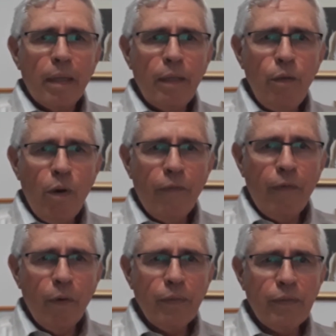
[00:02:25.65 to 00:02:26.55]

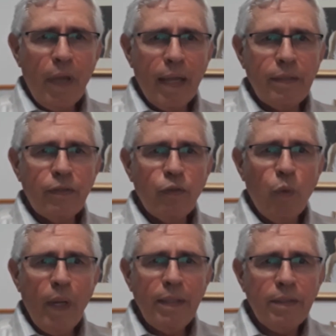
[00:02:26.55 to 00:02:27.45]
UFO sites
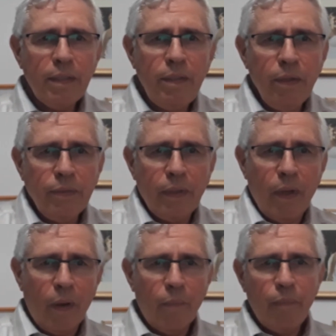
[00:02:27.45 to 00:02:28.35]
26 years
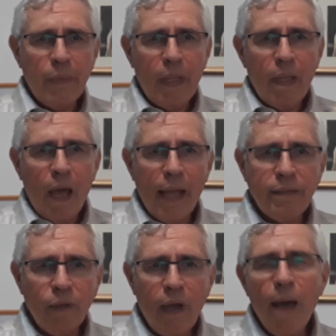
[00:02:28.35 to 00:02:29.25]
ago. I
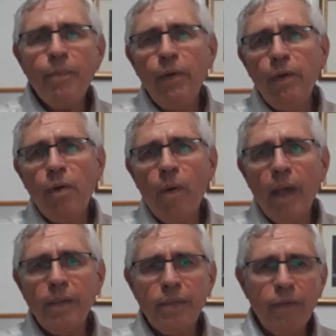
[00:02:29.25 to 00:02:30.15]
took up the
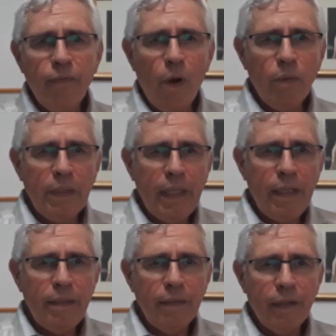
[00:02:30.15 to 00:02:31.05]
request, if
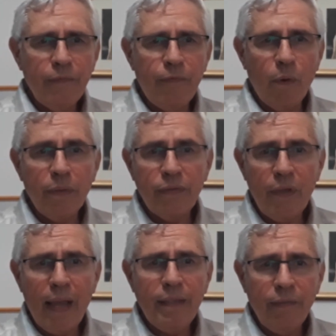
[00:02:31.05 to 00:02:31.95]
only for the
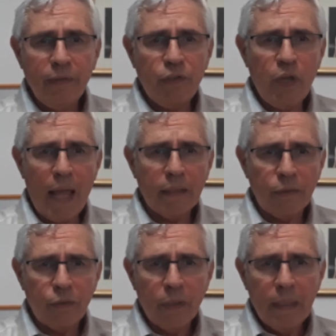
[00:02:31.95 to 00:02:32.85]
scientific
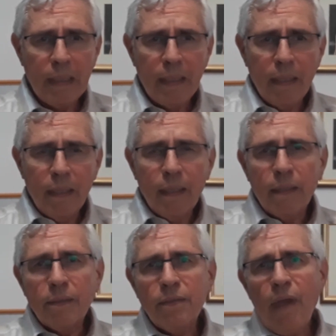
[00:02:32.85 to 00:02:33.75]
challenge.
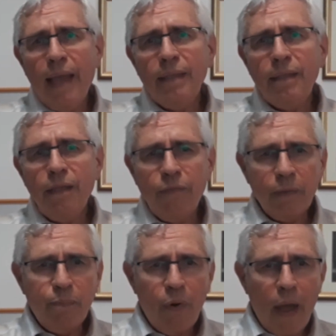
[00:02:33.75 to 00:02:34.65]

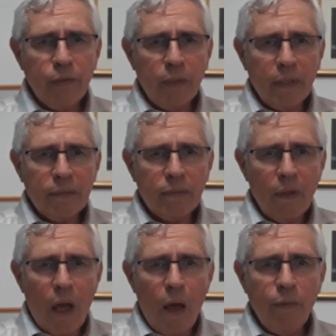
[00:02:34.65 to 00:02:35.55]
Scientific
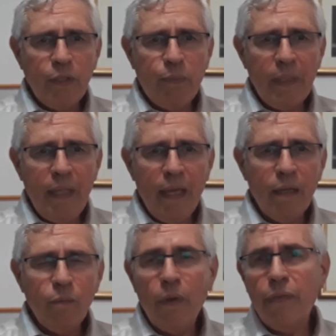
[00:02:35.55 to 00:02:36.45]
projects always
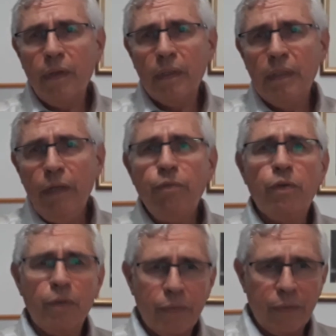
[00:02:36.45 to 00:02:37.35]
begin with a
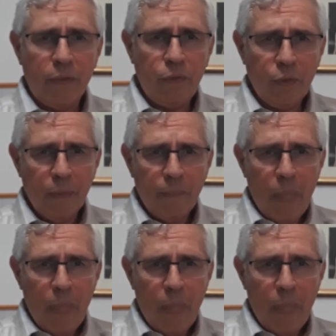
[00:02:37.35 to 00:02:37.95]
literature search